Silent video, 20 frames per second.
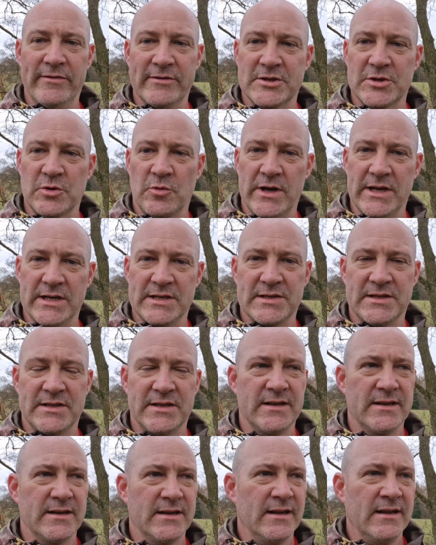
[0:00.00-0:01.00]
a twist.
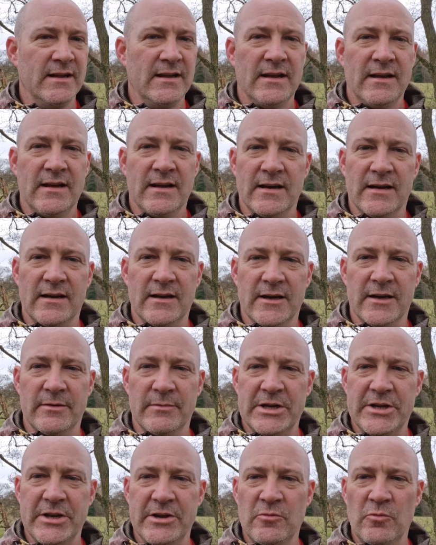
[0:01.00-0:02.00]

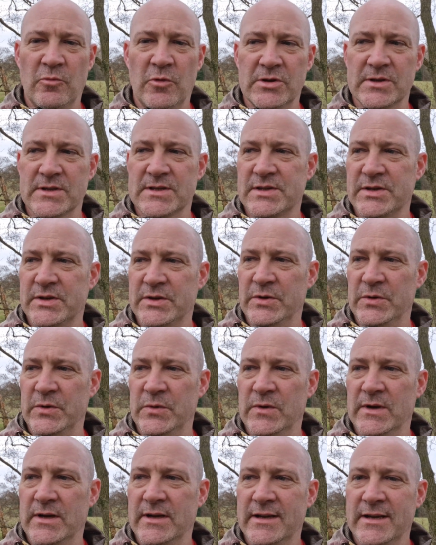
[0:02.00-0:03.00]
I didn't want
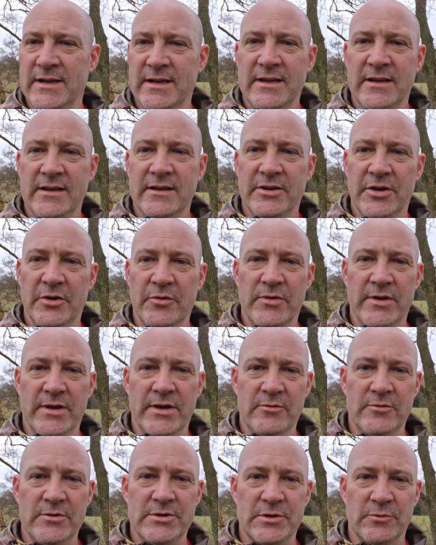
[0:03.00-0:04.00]
to do the
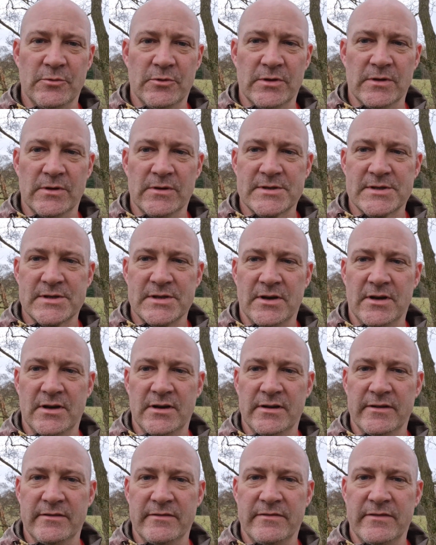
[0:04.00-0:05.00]
usual sort
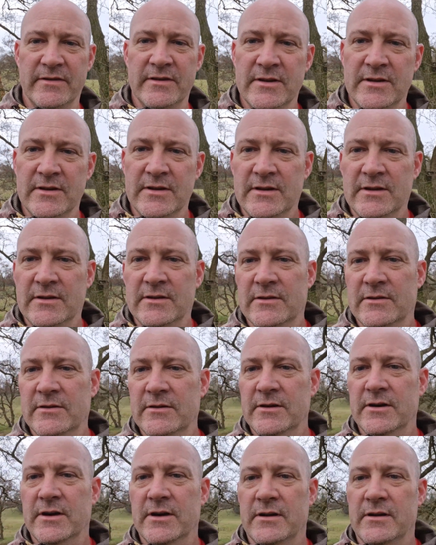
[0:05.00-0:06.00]
of,
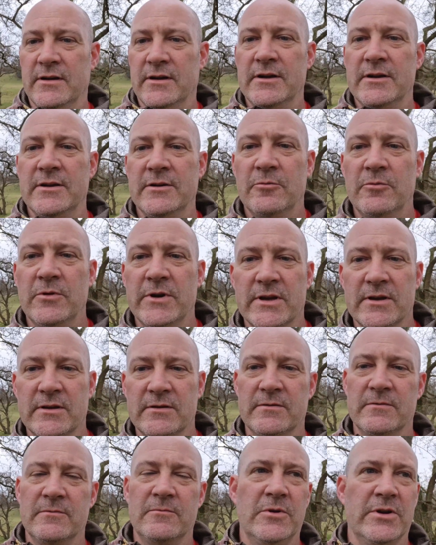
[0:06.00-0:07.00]
oh, we
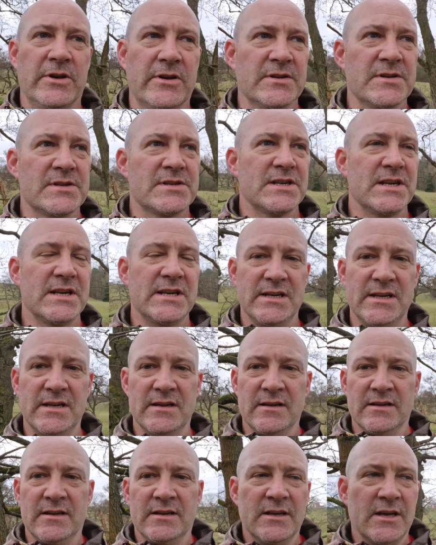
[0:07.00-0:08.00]
can see
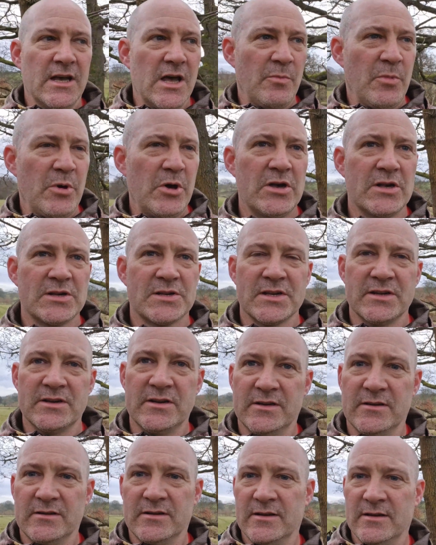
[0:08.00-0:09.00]
a person
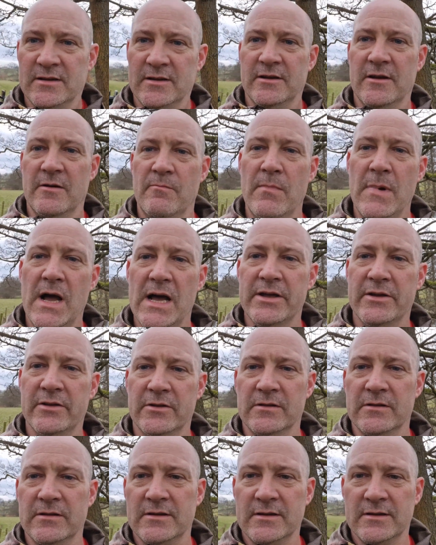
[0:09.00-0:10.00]
at a
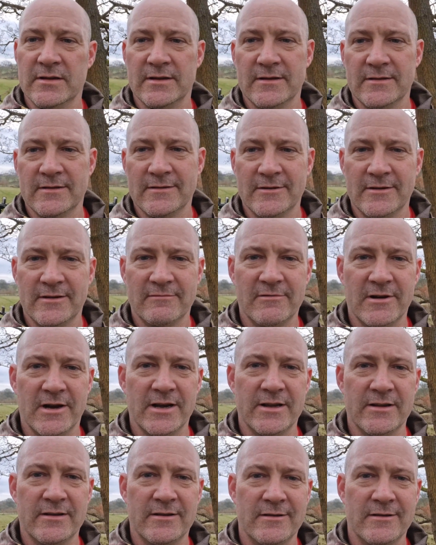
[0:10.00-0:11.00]
mile, right?